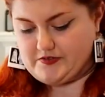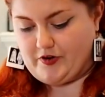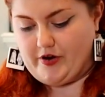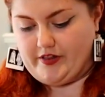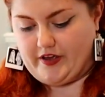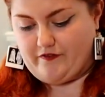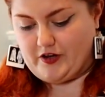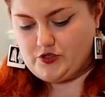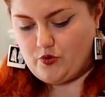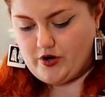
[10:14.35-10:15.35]
it's very like
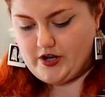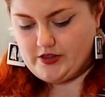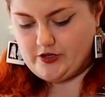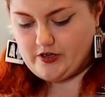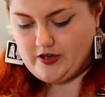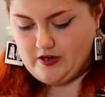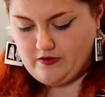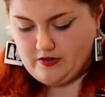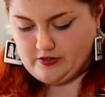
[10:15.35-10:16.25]
Victorian looking.